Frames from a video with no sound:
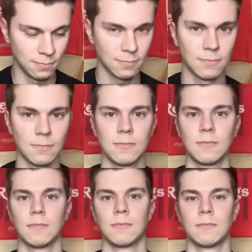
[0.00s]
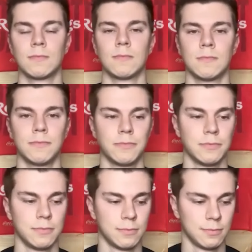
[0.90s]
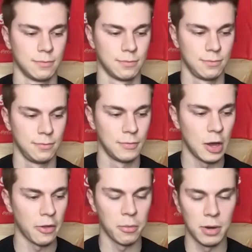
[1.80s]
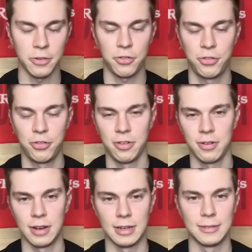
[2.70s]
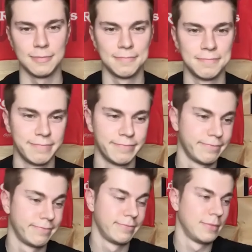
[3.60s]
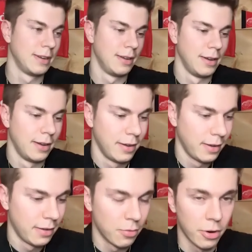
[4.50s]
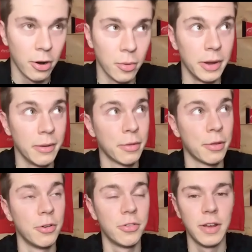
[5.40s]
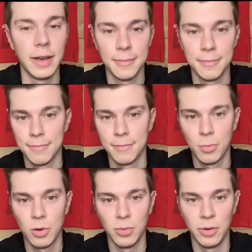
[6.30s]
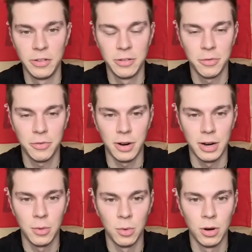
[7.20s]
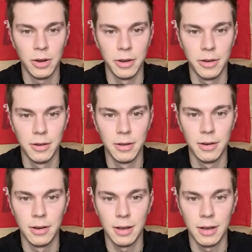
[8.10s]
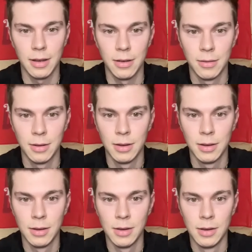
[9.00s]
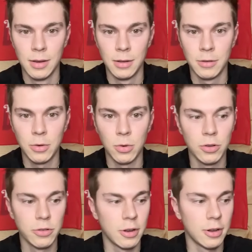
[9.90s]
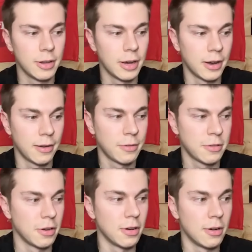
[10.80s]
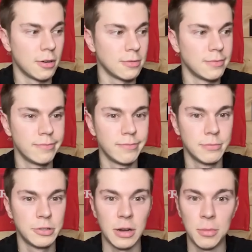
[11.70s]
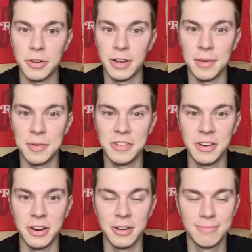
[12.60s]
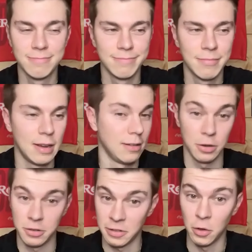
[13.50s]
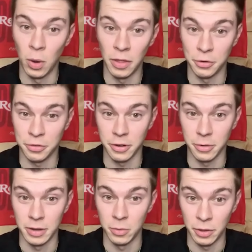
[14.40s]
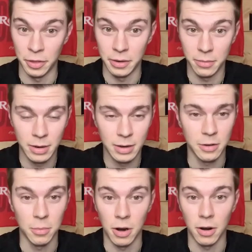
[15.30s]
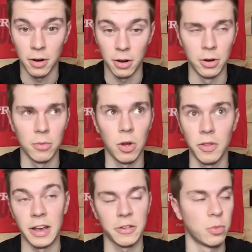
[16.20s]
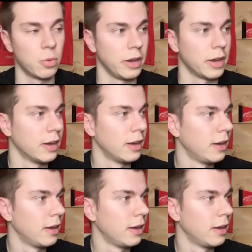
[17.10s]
Tristan, what's up, brother? Nothing much. Um, what are we? Thursday. Good week so far, working, and uh, school's all done, so summertime is here. Yeah, looks like the weather's going to be with it yep. tomorrow, or well, next week.